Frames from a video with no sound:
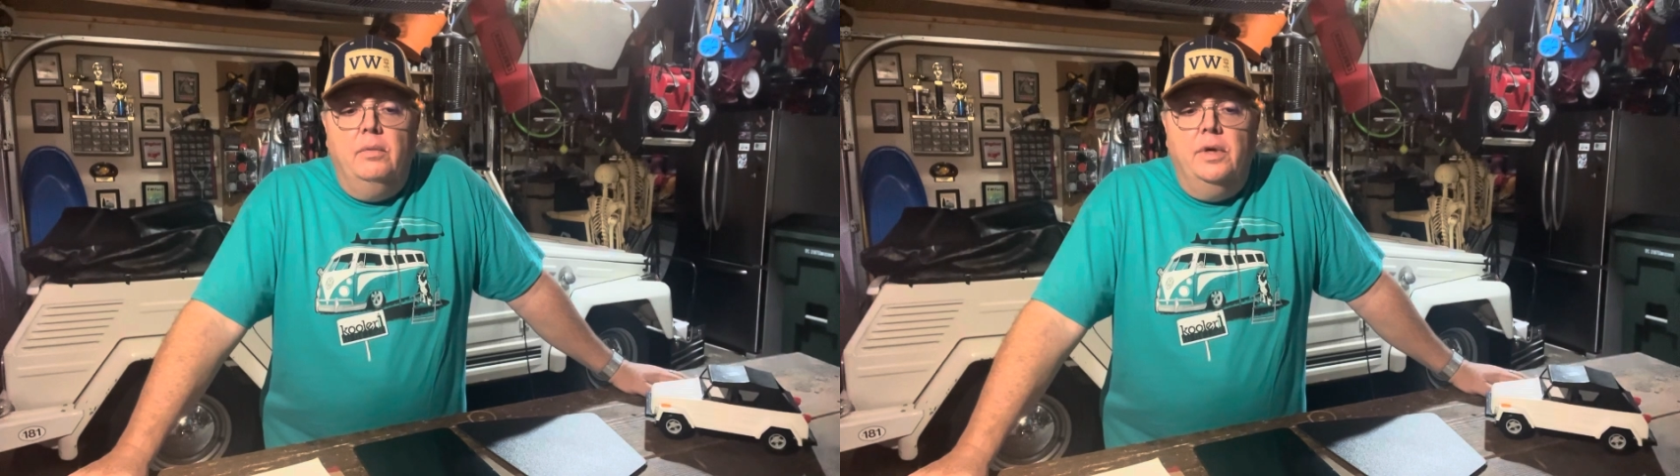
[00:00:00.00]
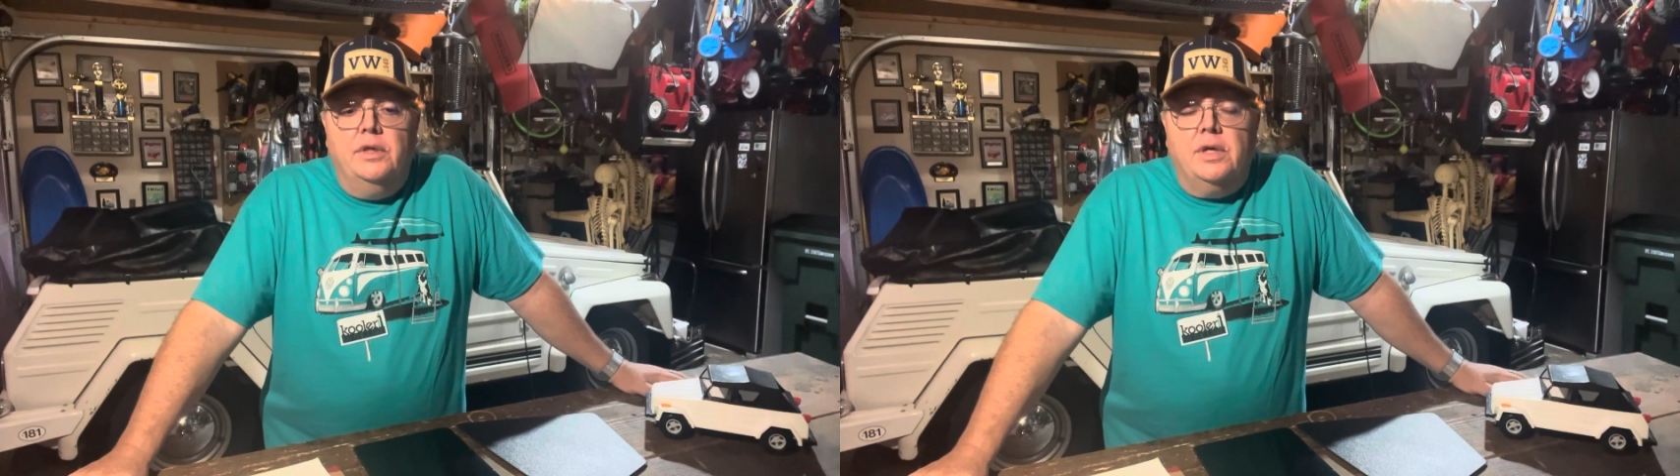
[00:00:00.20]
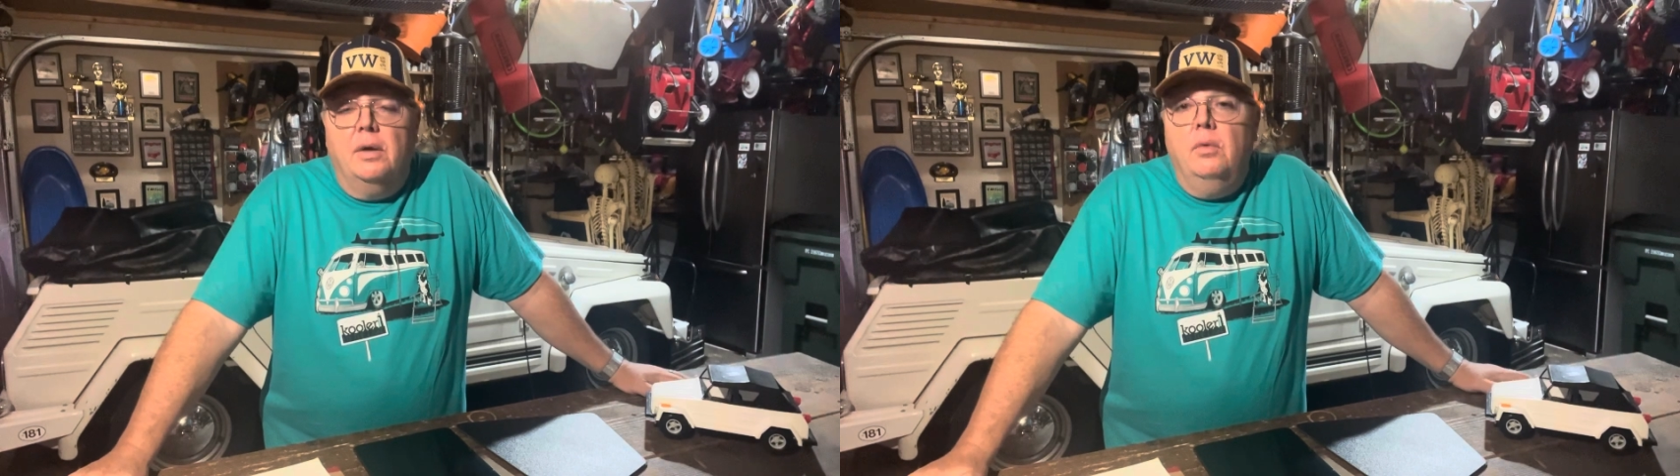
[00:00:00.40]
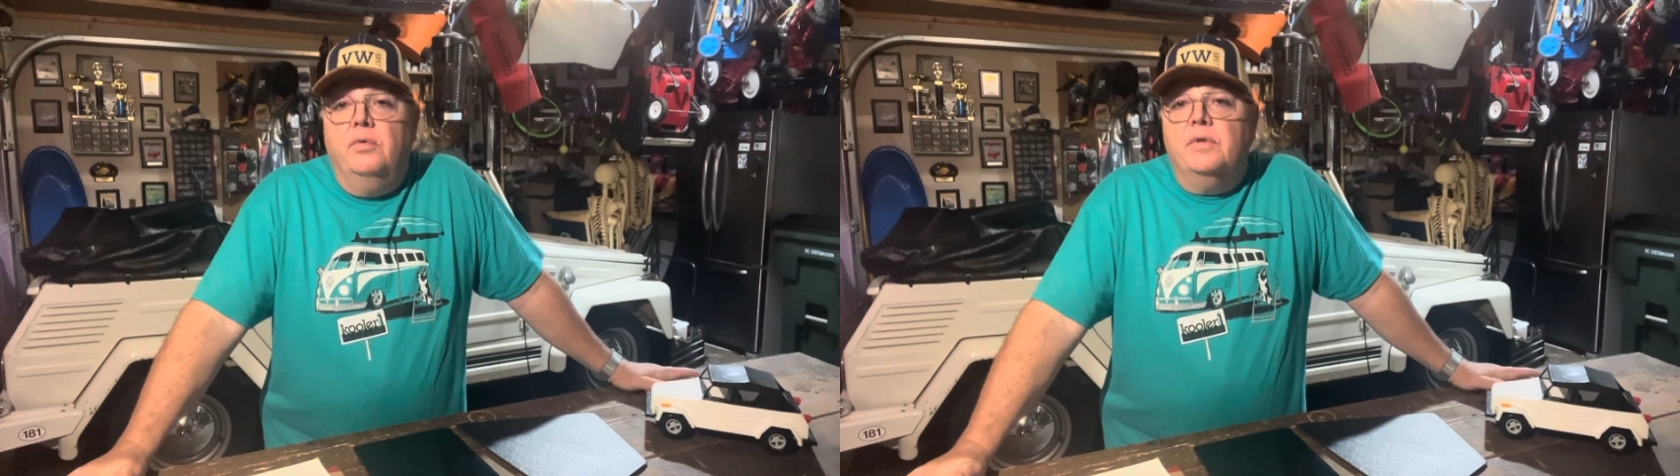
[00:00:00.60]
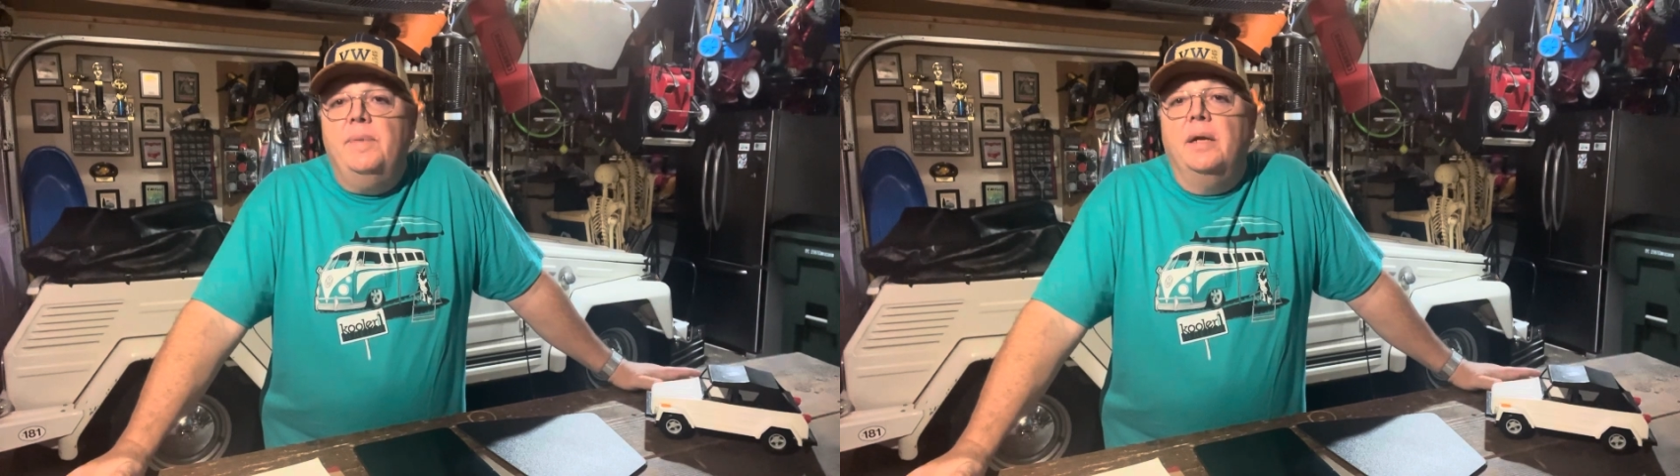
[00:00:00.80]
which I will
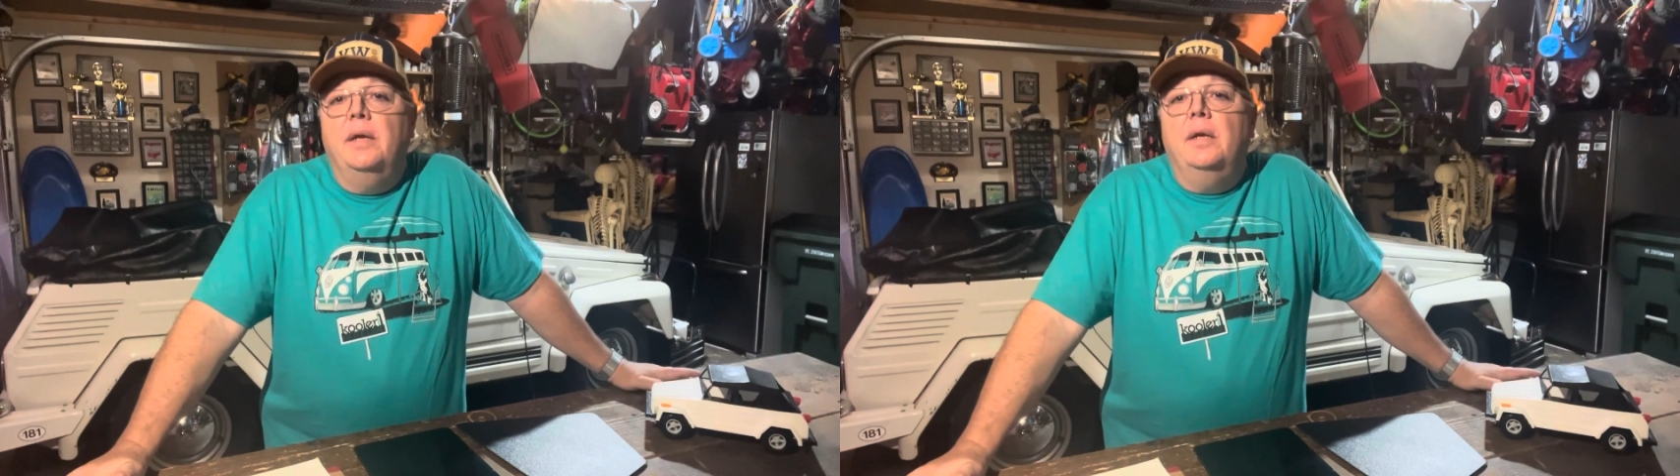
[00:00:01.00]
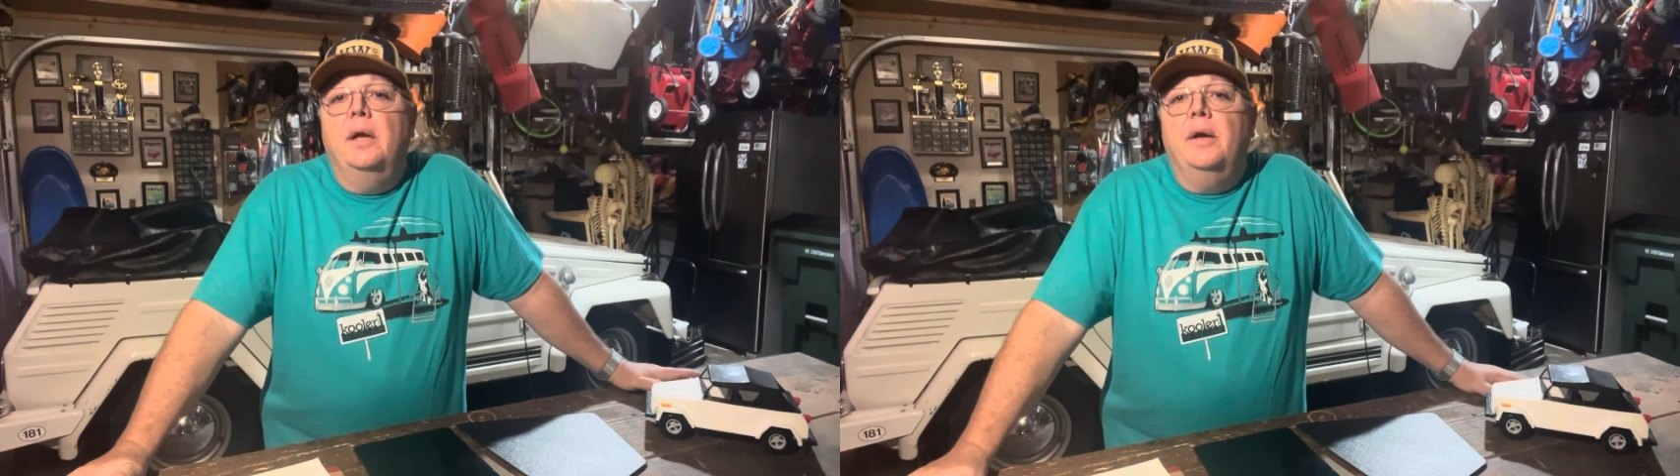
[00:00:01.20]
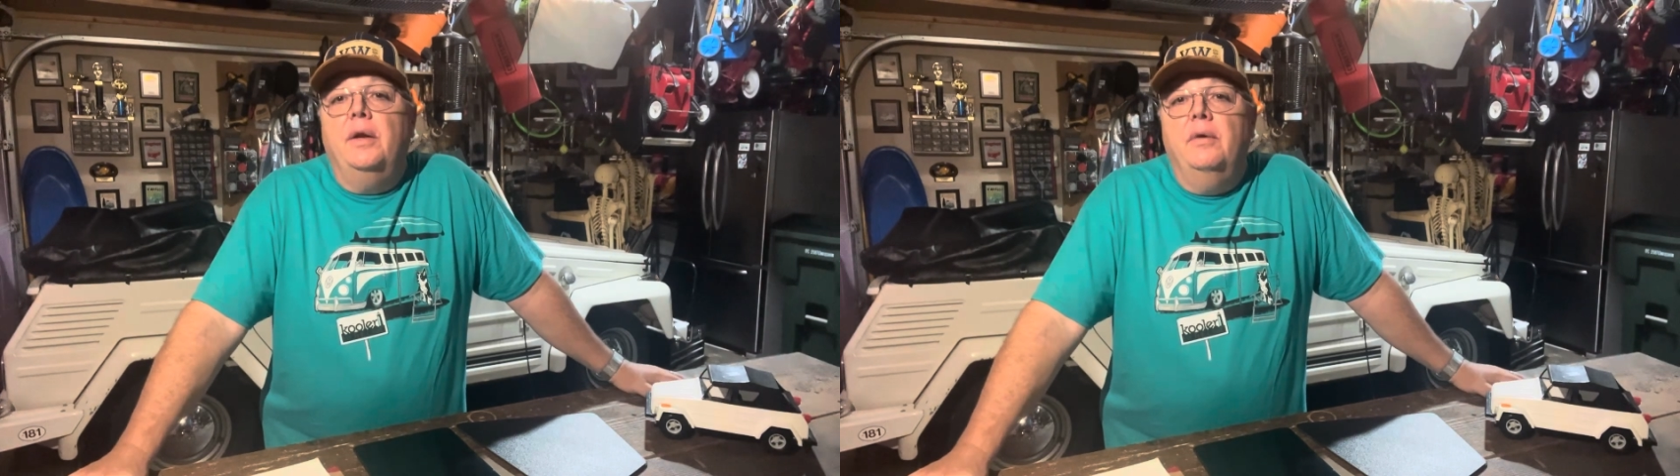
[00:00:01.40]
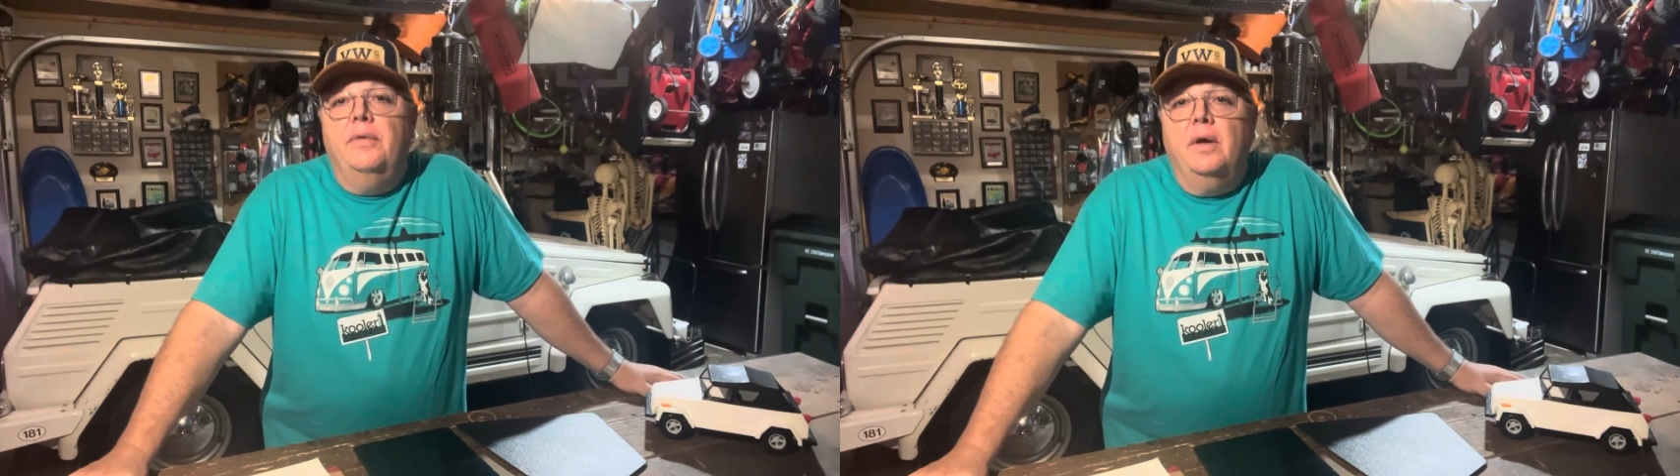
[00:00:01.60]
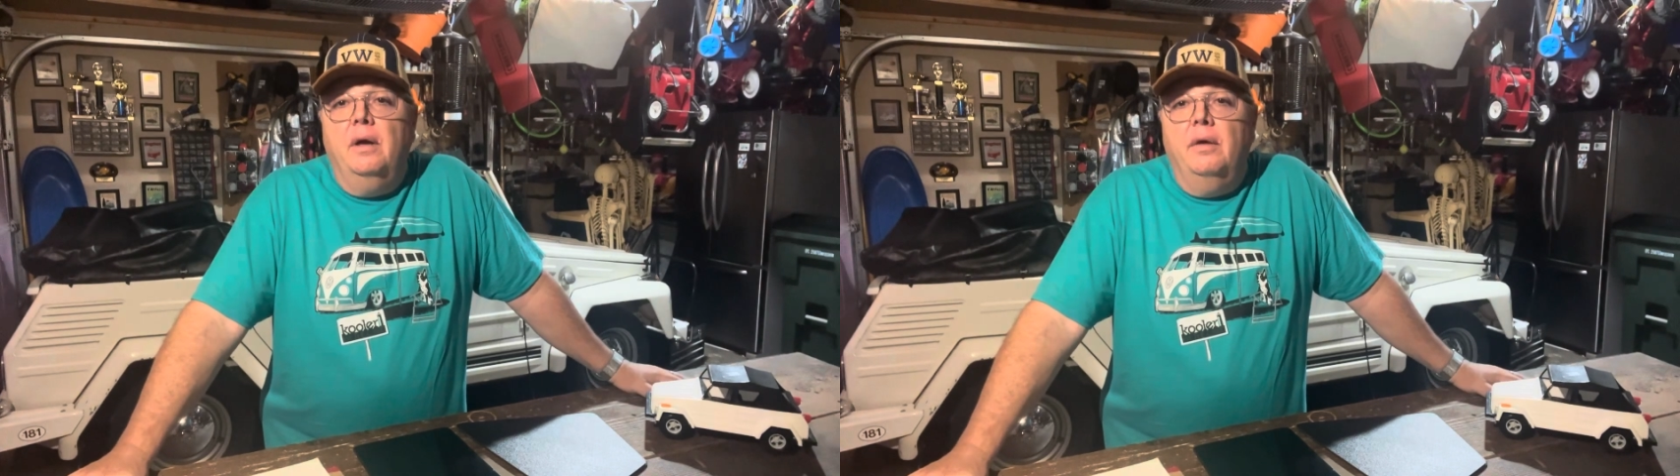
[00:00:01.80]
respect the integrity of
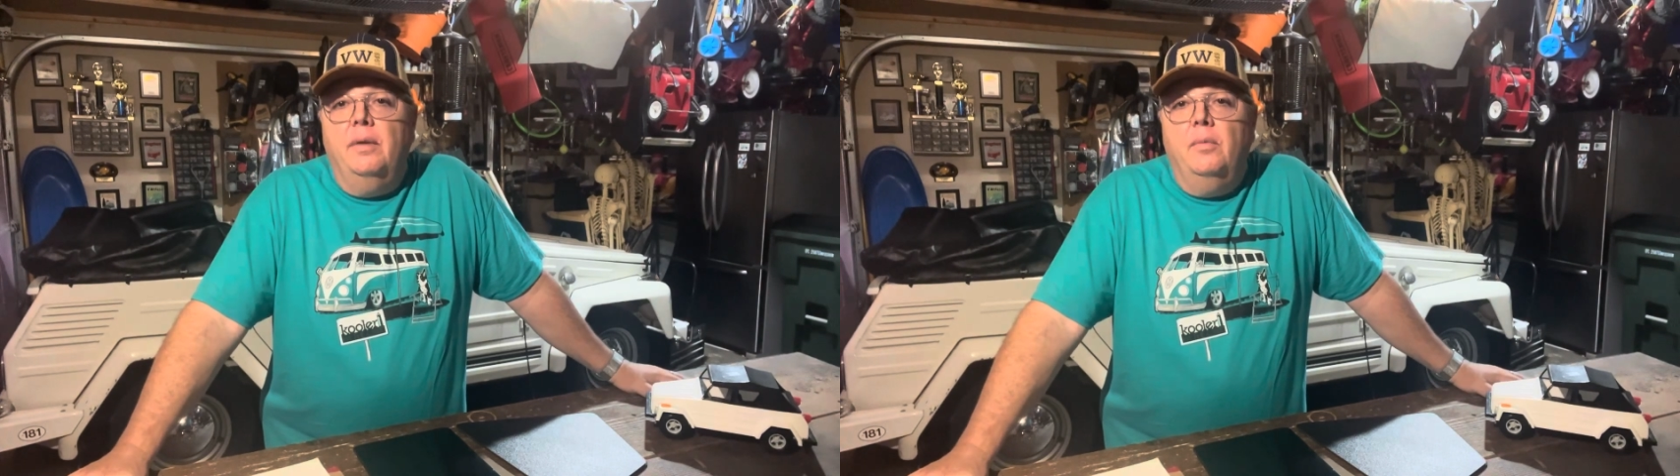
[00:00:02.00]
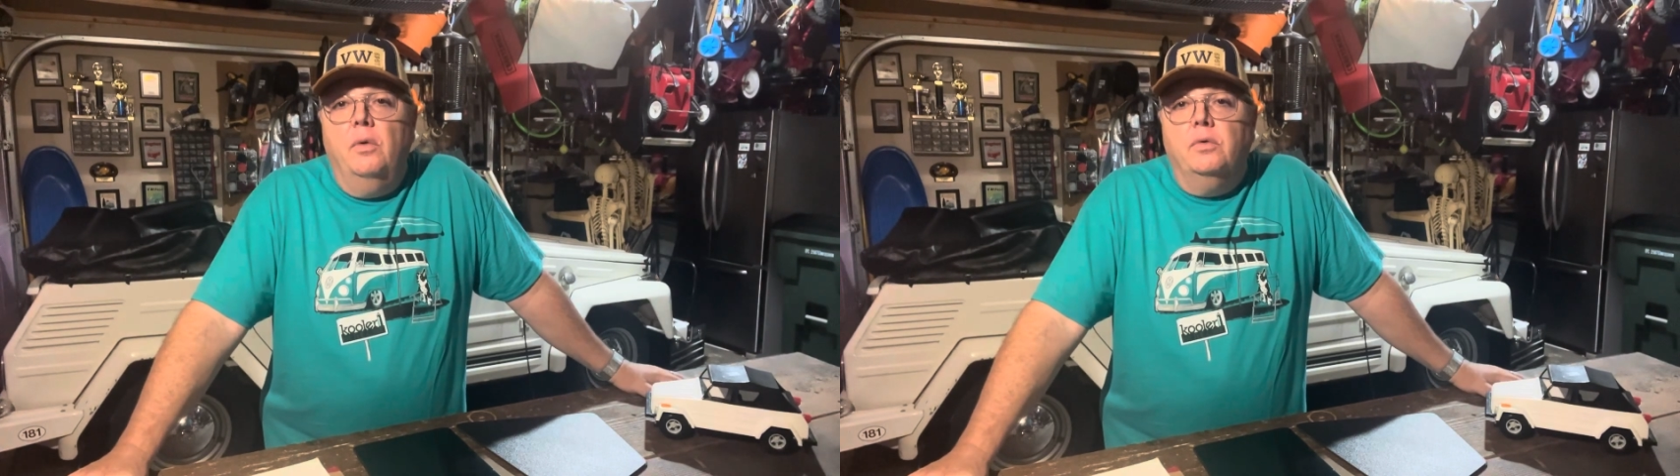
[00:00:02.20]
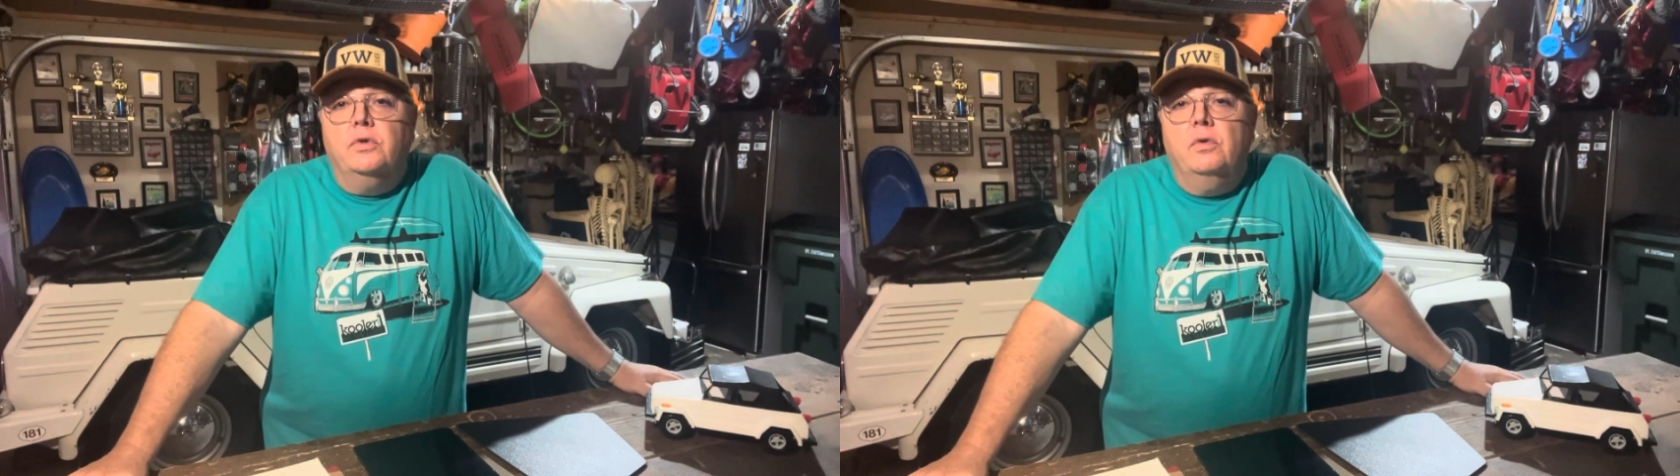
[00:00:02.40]
the car the most.